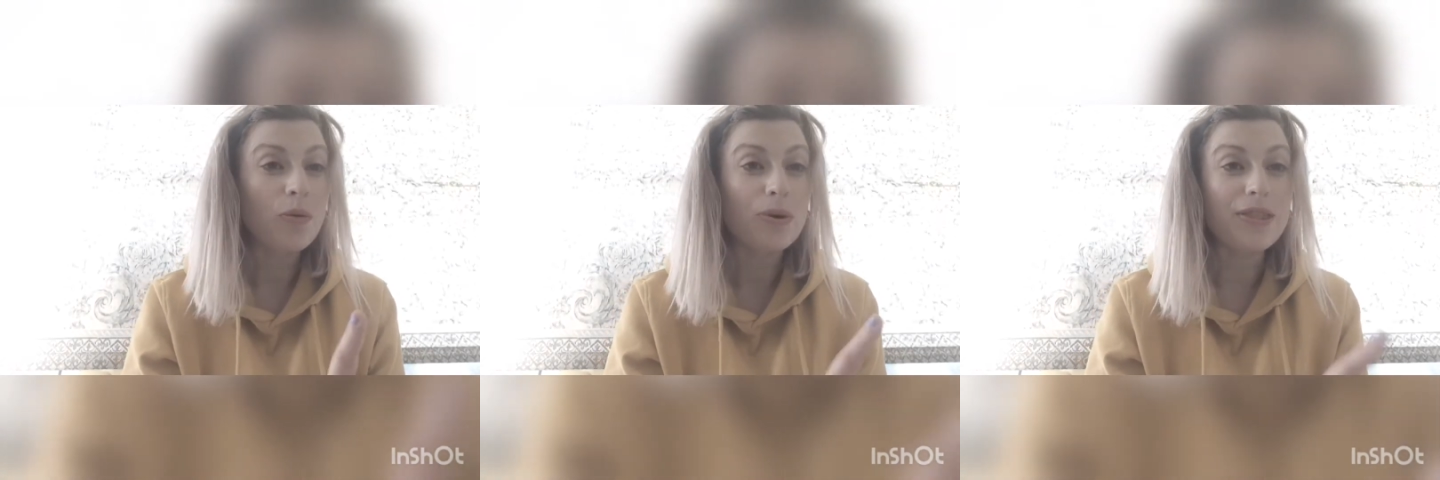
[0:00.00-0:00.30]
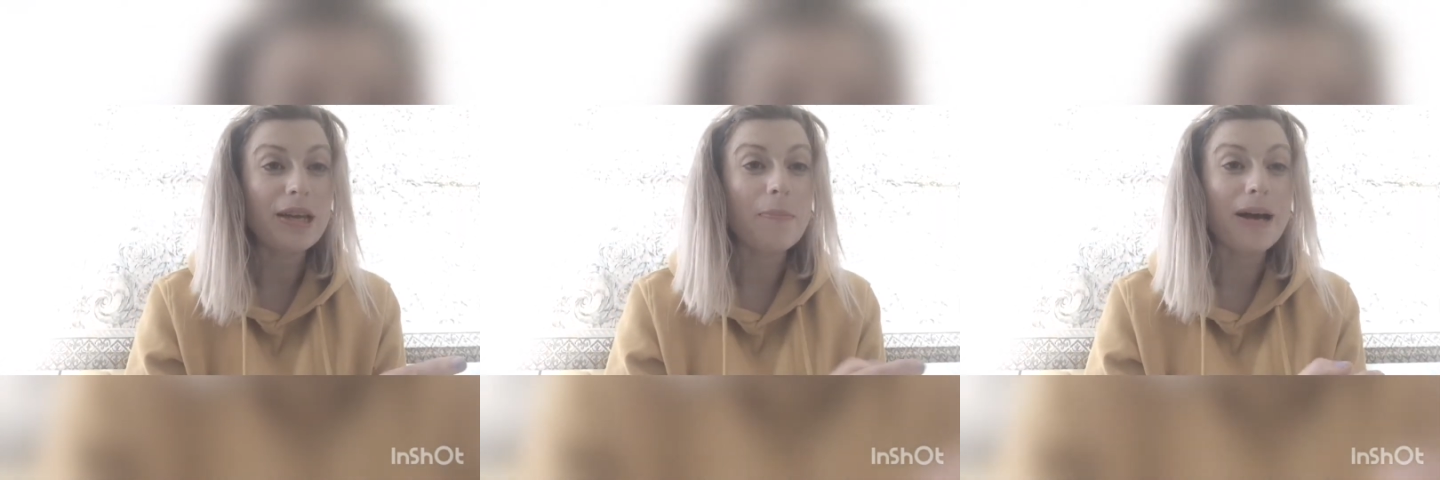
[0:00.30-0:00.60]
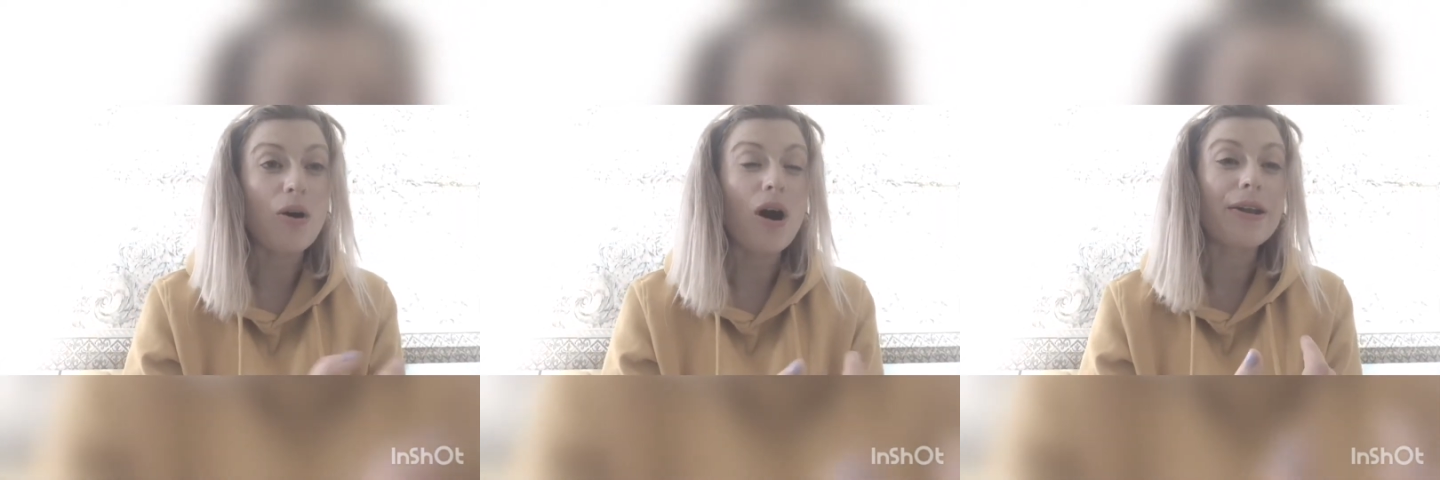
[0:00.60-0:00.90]
we think
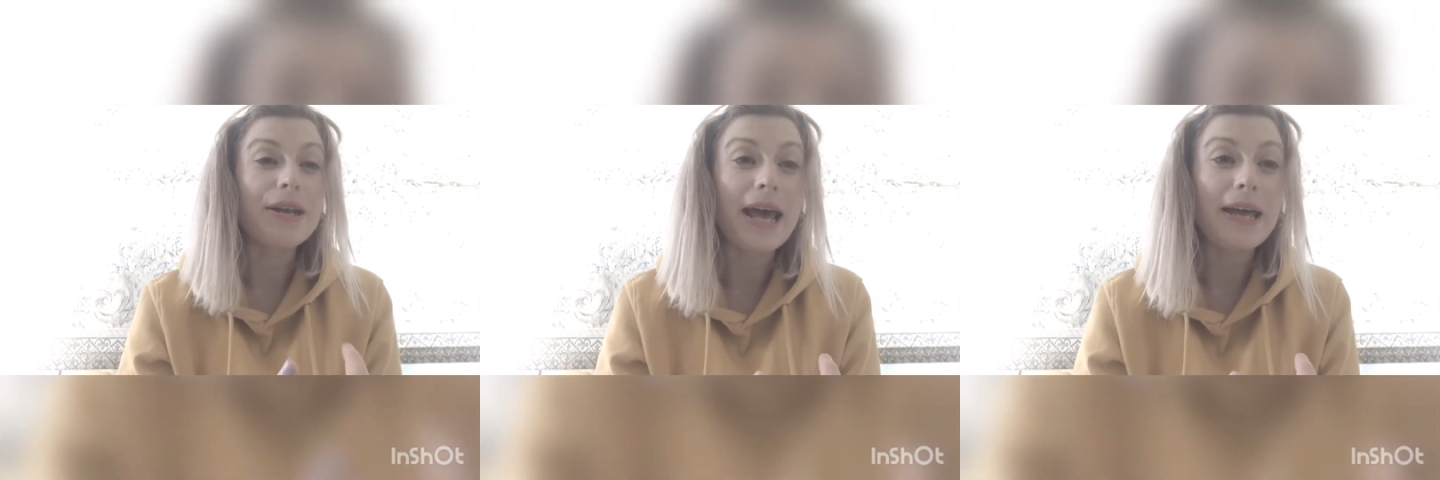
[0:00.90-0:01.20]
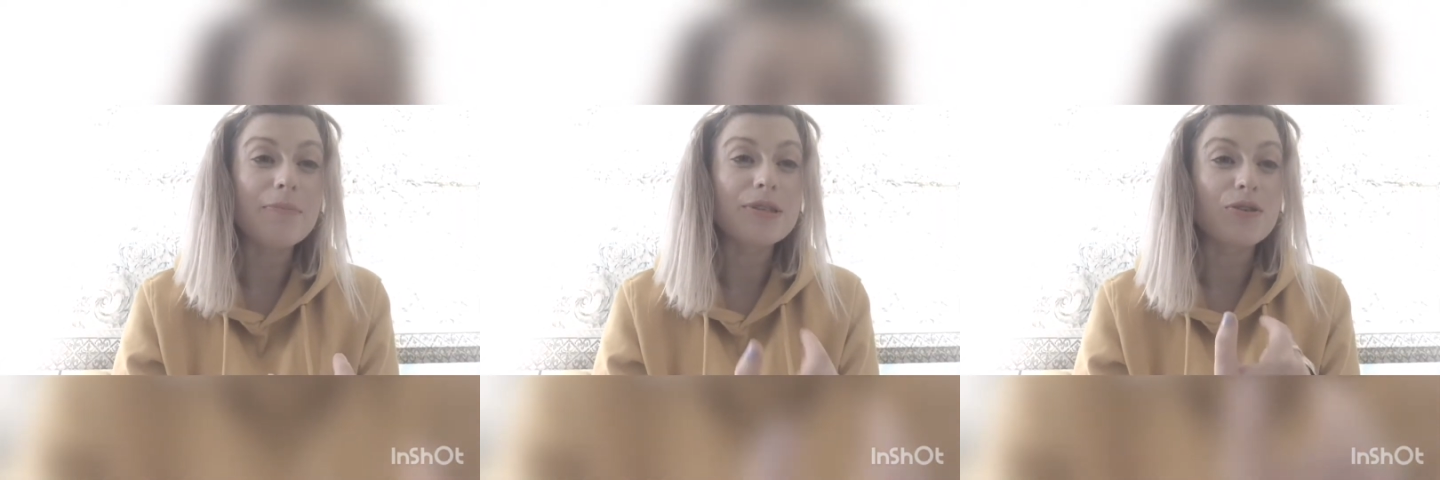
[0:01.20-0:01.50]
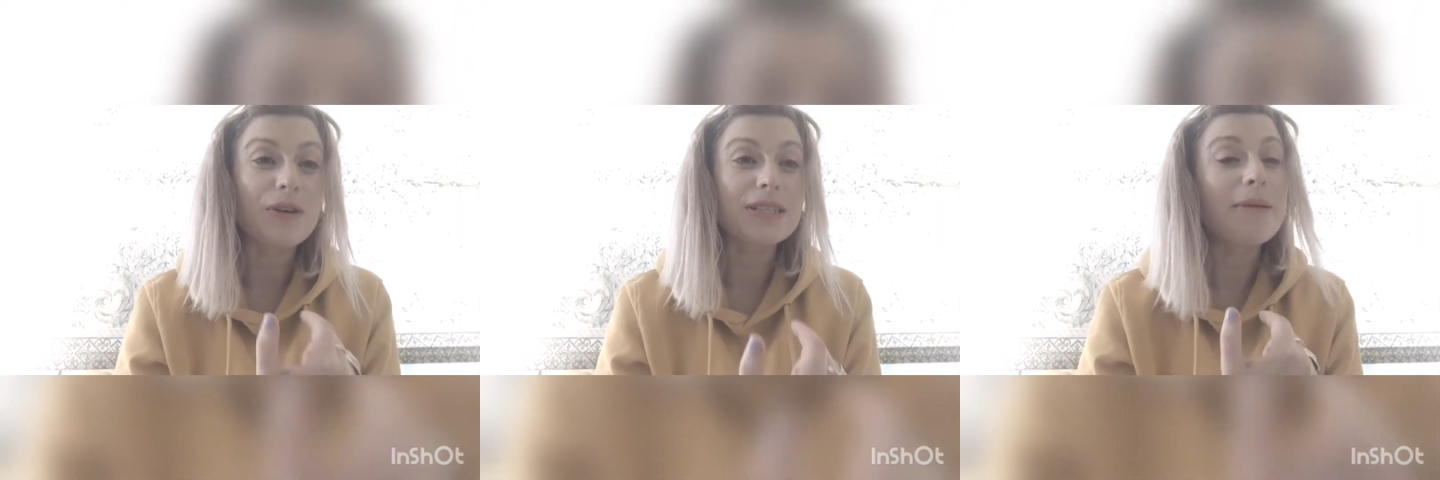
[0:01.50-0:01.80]
about our name. So
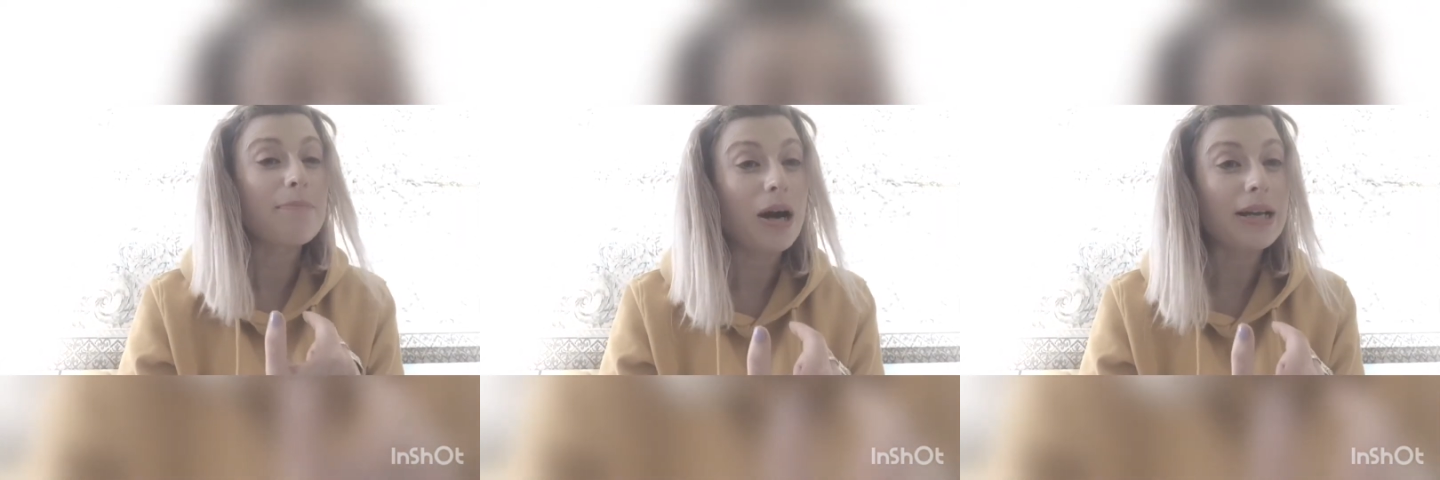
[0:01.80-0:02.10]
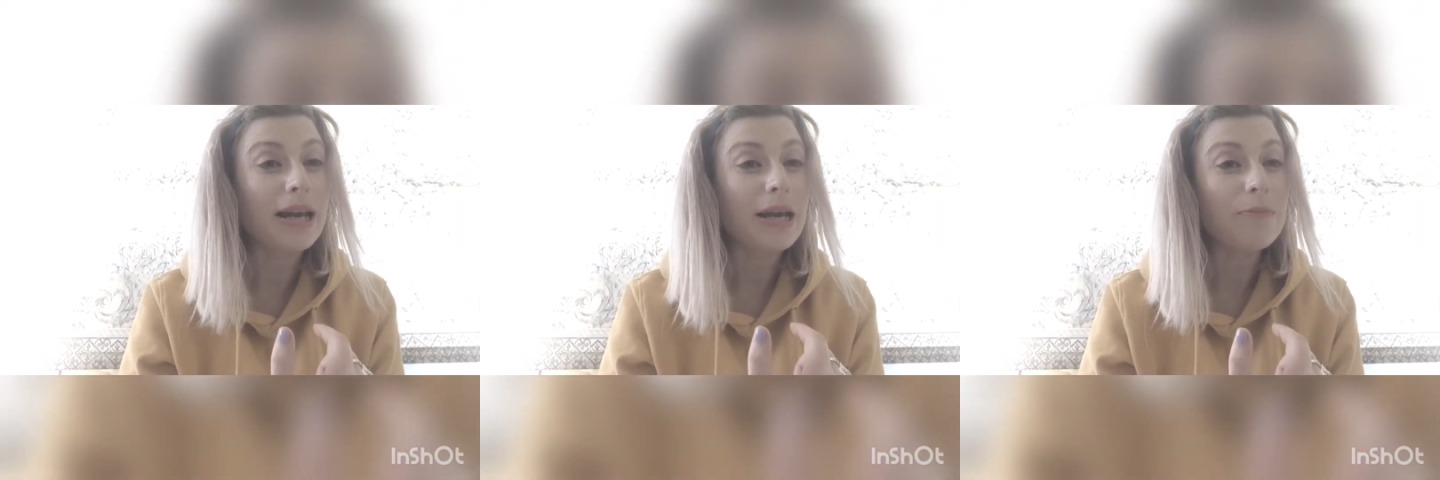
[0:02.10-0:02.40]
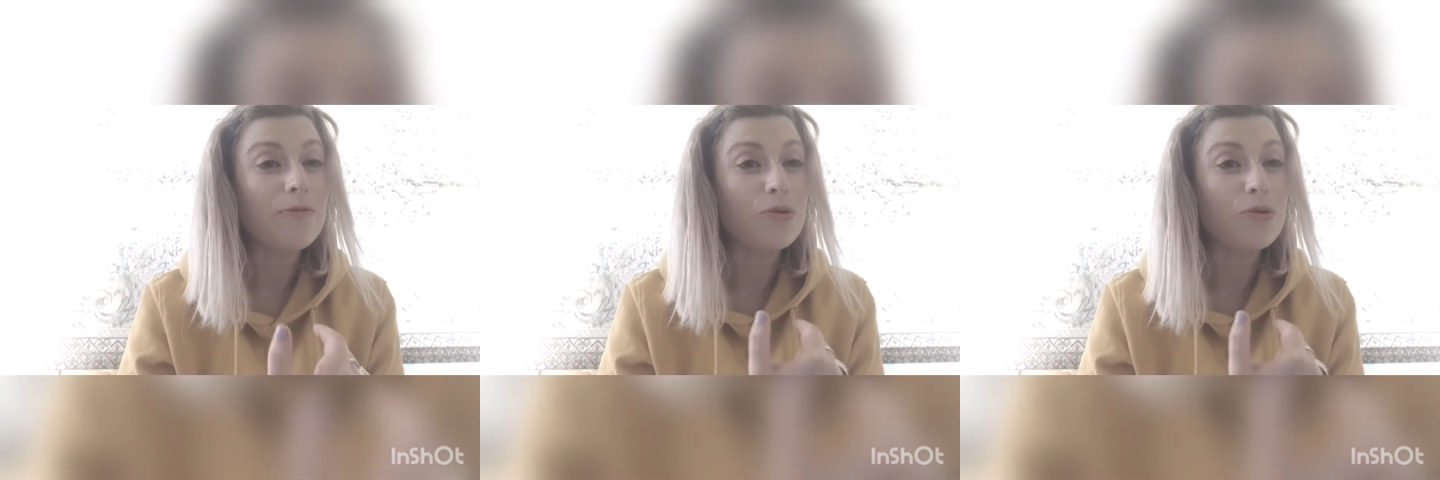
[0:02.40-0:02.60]
if I take my name,